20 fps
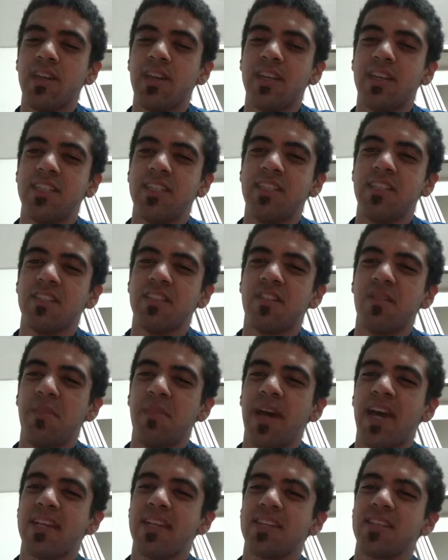I guess he just
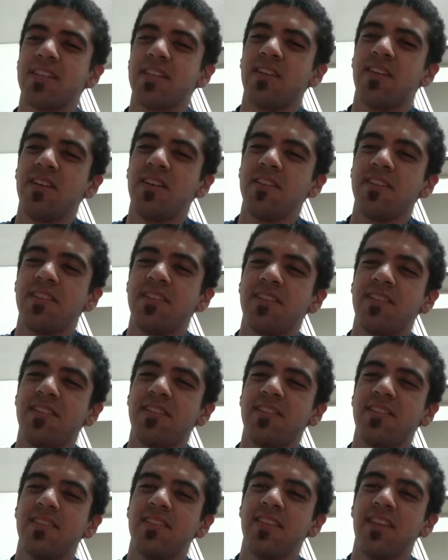amassed all this
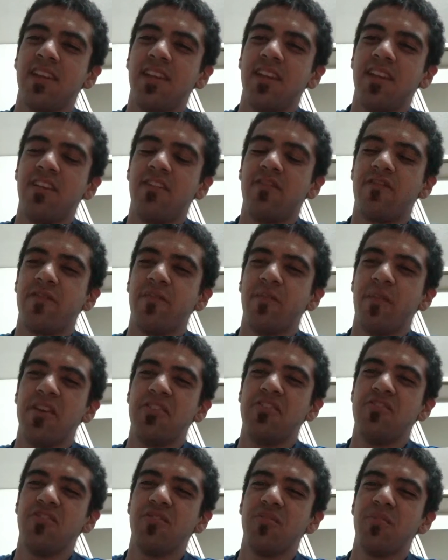
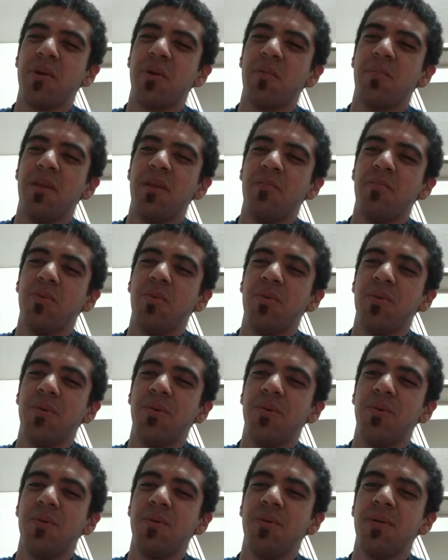information about people
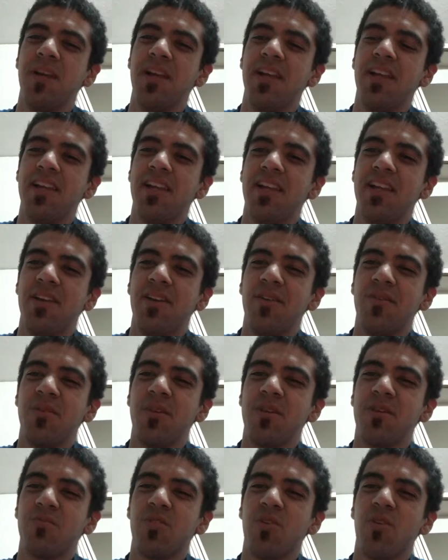who
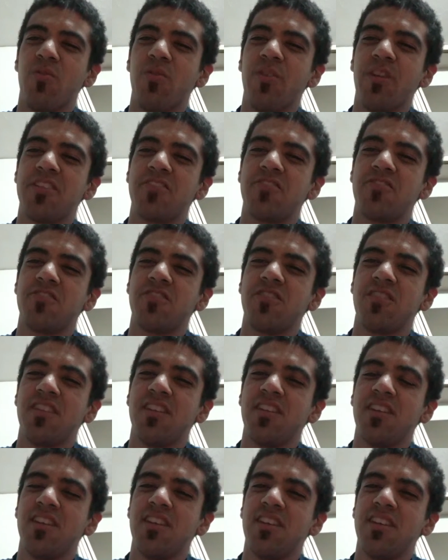would grow rich.
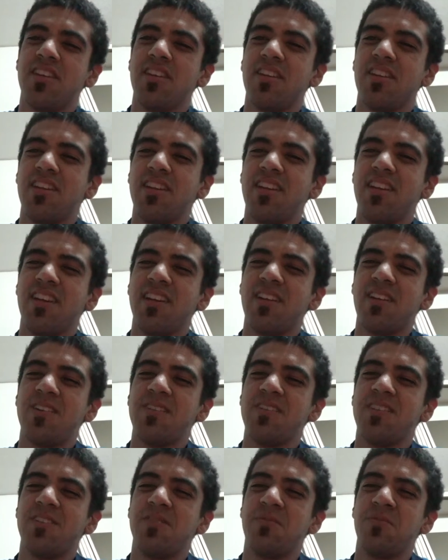And he had
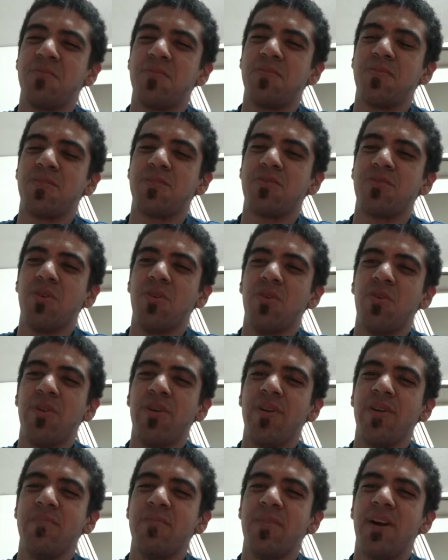all these sort of
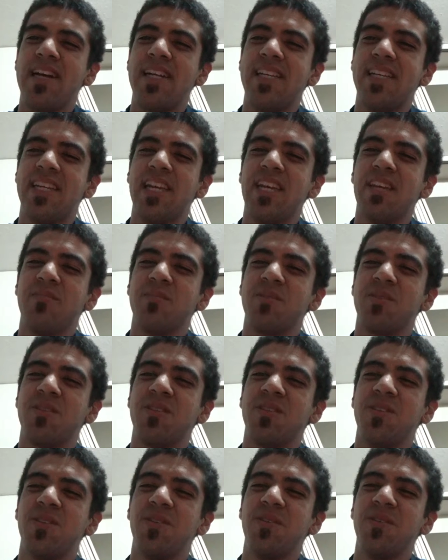weird mind
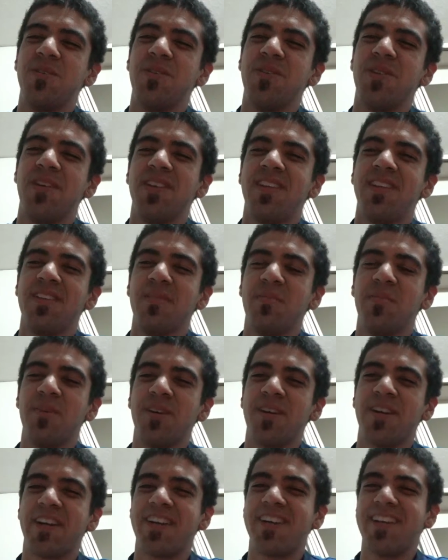games too in the
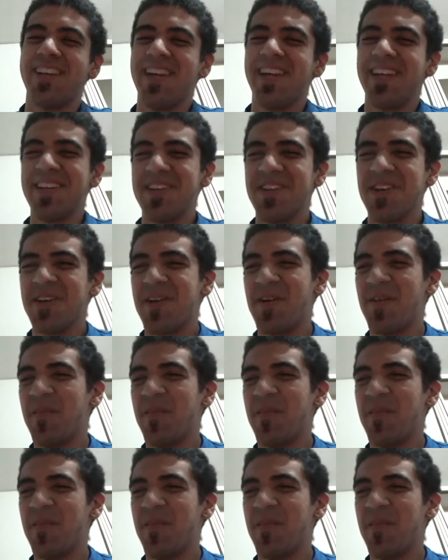book. And